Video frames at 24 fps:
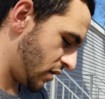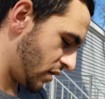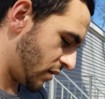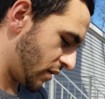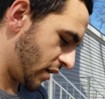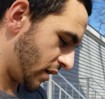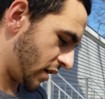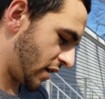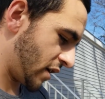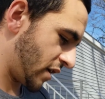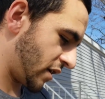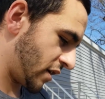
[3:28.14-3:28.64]
know.
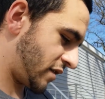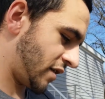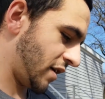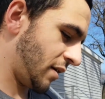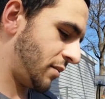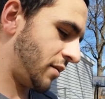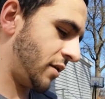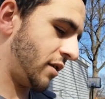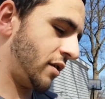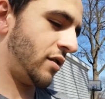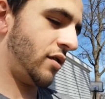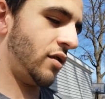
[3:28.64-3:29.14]
I got
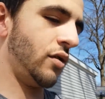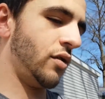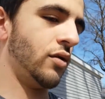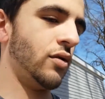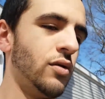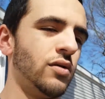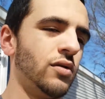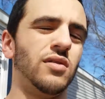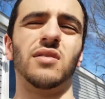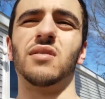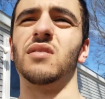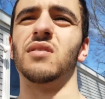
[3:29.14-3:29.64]
accepted
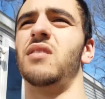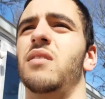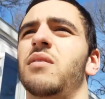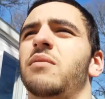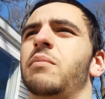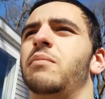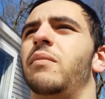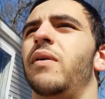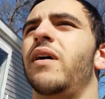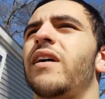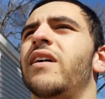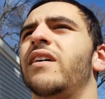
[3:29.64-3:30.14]
to
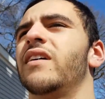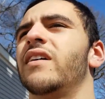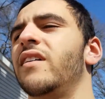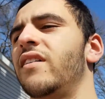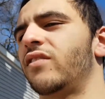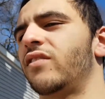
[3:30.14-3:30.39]
Micah